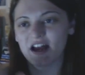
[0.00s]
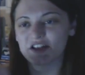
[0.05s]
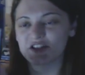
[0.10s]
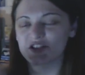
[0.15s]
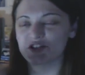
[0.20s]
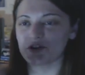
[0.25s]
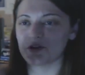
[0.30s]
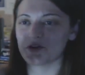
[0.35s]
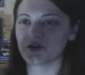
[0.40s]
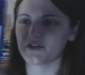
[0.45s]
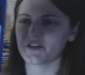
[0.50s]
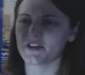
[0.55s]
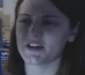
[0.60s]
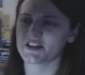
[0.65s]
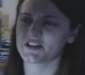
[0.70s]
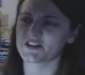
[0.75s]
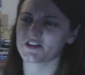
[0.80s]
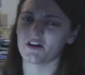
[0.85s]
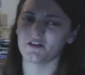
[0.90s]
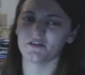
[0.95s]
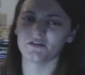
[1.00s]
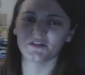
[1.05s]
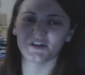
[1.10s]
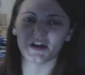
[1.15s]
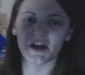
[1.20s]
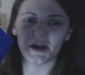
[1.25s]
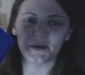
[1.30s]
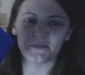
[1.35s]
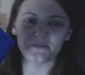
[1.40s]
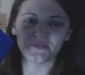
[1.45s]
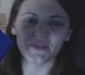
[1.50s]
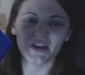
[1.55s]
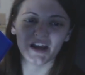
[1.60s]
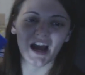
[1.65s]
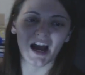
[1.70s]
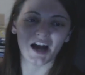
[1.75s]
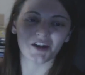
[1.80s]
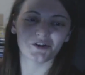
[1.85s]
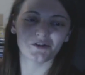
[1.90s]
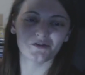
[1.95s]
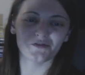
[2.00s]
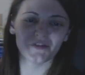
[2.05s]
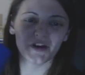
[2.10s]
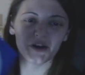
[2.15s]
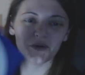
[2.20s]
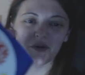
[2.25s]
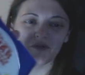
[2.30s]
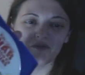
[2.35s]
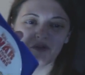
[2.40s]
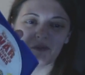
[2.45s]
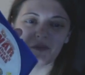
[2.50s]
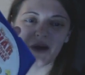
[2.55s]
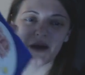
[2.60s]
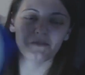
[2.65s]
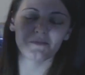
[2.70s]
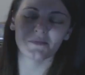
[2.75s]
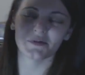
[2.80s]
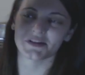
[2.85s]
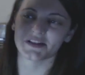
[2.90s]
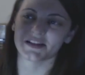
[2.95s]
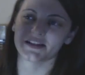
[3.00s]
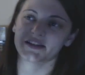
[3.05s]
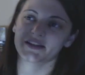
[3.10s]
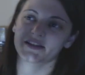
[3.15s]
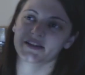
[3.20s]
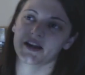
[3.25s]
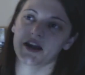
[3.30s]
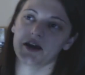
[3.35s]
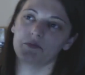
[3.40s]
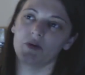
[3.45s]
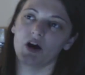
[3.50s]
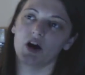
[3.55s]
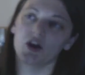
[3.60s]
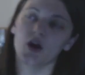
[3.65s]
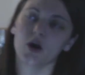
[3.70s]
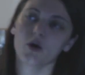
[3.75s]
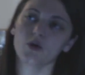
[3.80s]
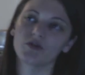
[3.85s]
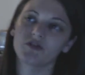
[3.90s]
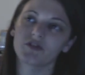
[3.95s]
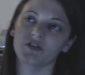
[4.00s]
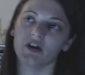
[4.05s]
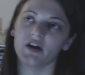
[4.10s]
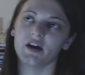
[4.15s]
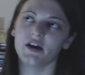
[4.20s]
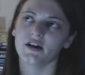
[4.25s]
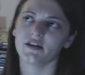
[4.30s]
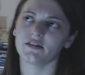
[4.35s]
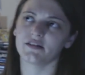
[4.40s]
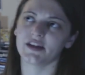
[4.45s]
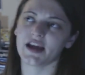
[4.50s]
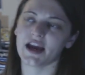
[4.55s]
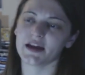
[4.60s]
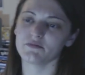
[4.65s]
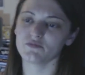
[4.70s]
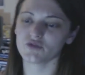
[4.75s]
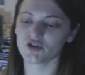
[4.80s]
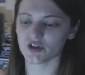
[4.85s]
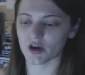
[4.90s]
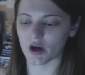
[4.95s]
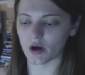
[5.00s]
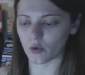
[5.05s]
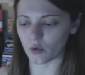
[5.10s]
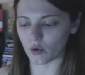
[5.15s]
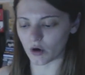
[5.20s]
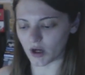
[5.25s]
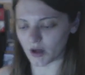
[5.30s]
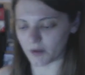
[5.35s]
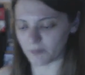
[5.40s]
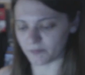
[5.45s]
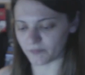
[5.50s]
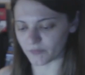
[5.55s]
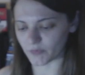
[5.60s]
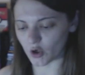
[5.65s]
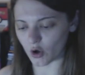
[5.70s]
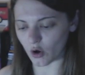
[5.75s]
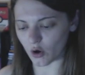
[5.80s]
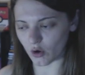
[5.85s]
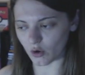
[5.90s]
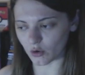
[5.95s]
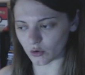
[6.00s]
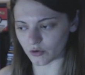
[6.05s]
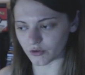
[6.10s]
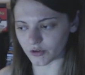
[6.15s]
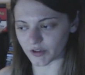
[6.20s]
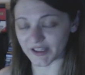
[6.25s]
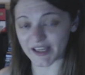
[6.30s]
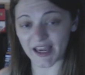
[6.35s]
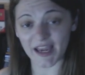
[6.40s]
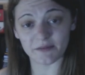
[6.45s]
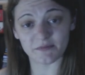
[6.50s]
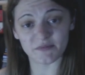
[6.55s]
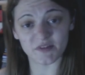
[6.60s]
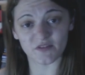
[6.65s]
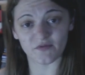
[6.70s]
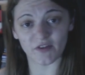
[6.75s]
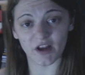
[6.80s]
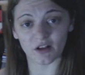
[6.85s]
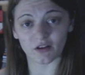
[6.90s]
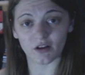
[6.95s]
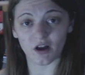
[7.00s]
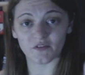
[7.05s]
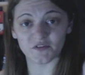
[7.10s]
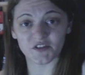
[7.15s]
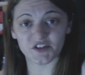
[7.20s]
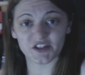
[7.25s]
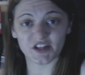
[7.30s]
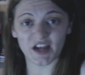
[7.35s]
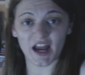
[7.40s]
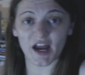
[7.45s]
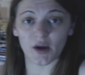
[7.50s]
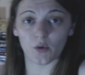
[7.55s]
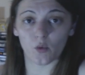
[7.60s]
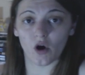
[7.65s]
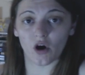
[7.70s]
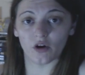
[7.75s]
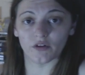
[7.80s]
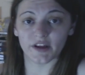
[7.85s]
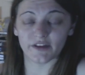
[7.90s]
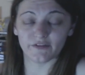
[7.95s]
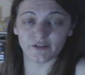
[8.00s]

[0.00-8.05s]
I saw this on, I don't know if anyone remembers, it's an old game show called Gamesville on Sky One.